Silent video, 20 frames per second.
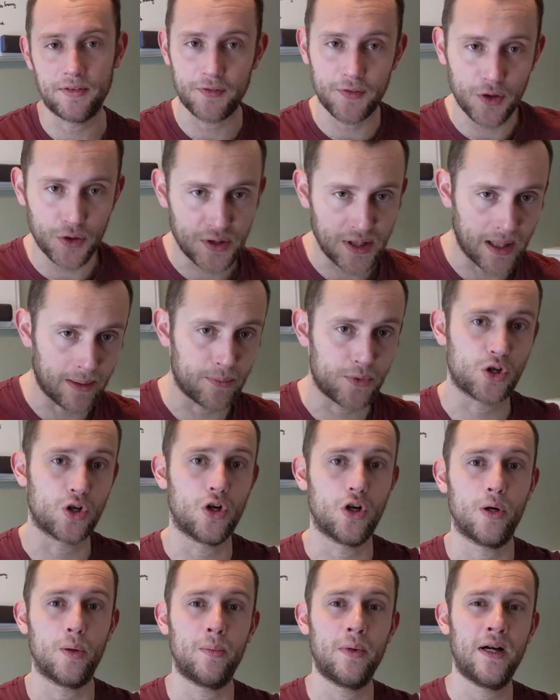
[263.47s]
full-time
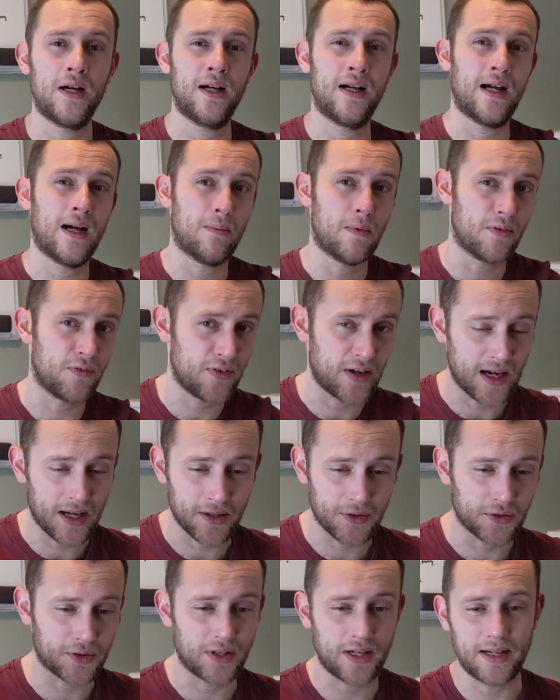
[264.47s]
job, I'm a
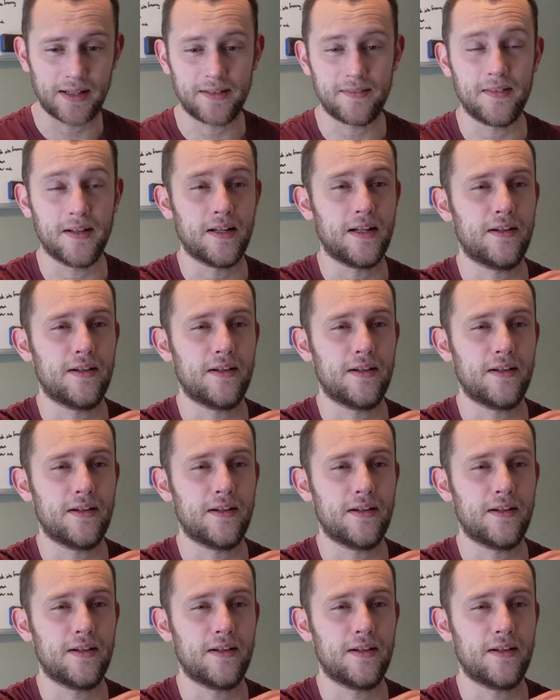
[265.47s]
father,